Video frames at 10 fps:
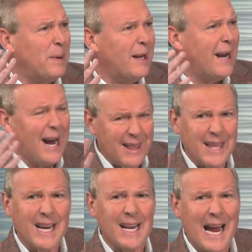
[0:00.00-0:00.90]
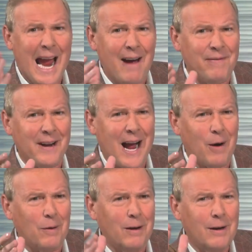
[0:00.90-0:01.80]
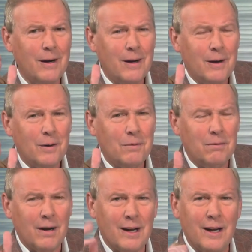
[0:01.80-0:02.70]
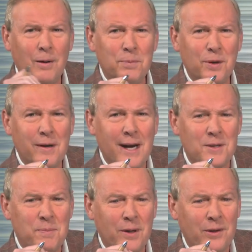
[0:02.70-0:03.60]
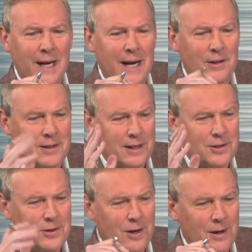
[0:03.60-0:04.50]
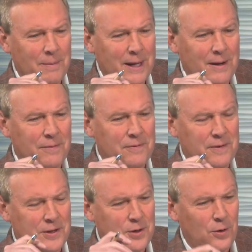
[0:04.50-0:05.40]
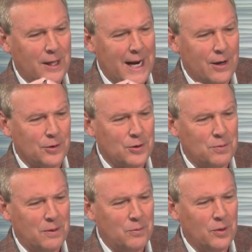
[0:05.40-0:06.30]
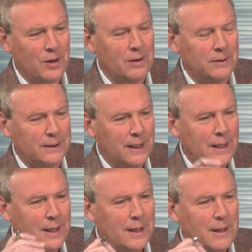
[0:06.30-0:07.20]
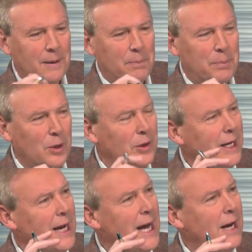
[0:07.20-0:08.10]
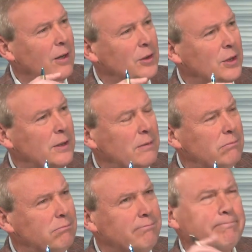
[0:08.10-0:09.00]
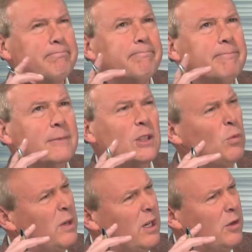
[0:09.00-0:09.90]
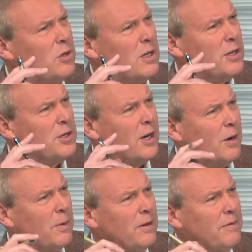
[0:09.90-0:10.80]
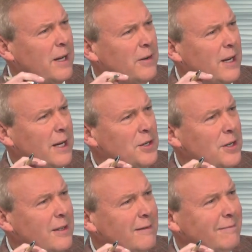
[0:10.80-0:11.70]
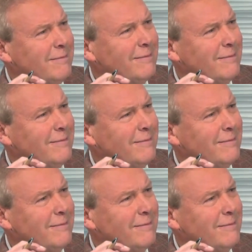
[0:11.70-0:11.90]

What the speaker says: but I think in a half an hour, we're going to help you guys build a house. Let's talk about a fiscal house. When we're building a house, don't we usually start with foundation?